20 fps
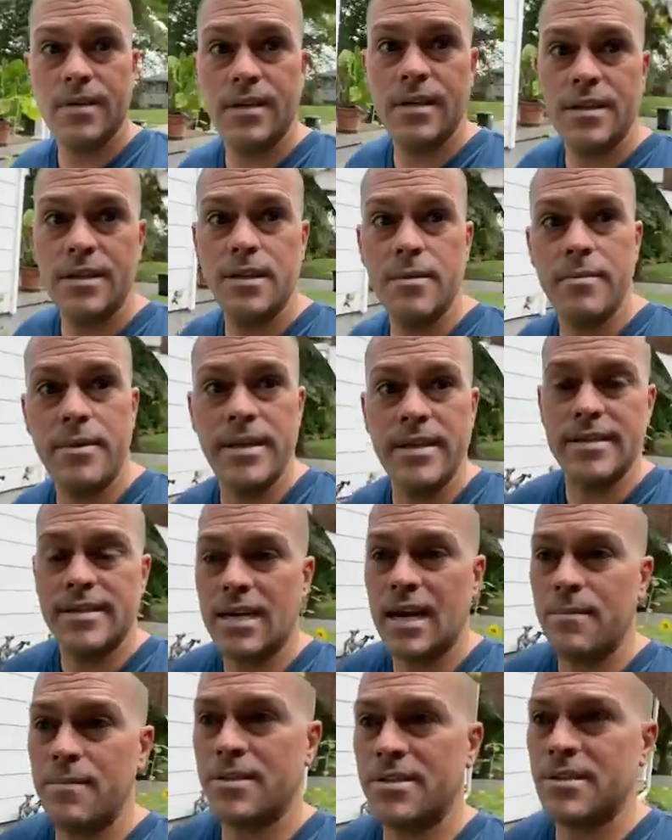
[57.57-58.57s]
In the
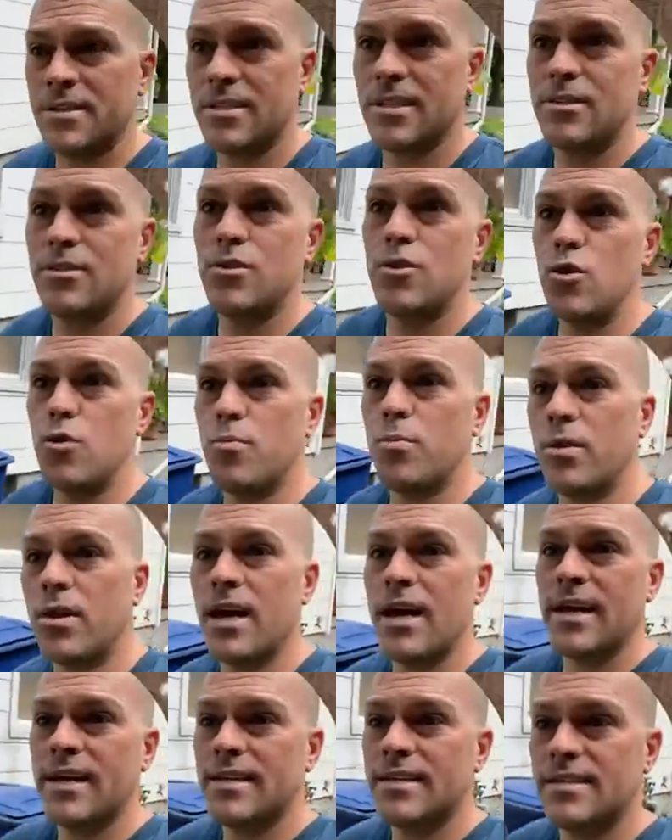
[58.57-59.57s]
meantime, this is a
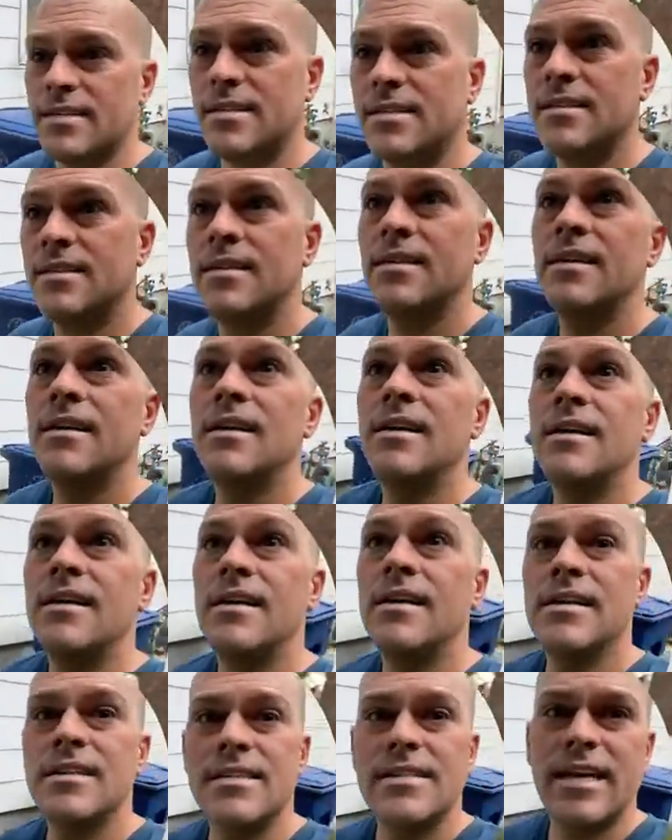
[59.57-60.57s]
duplex.
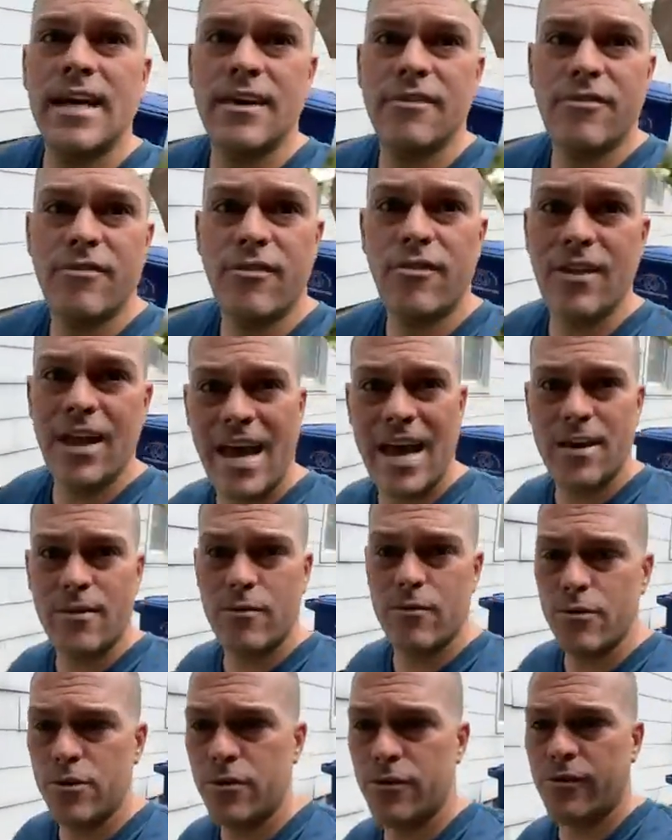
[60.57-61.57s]
It's got a flat
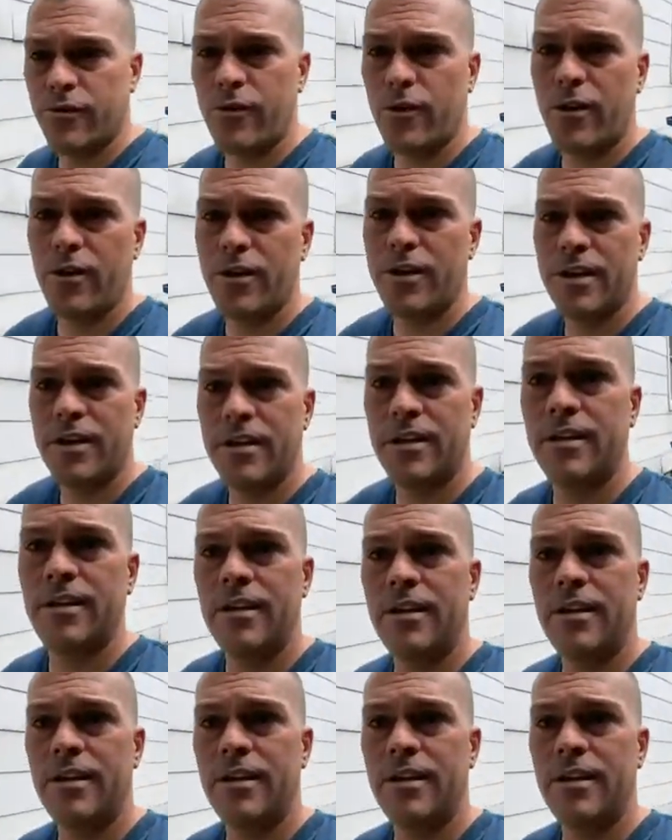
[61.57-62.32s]
roof on it.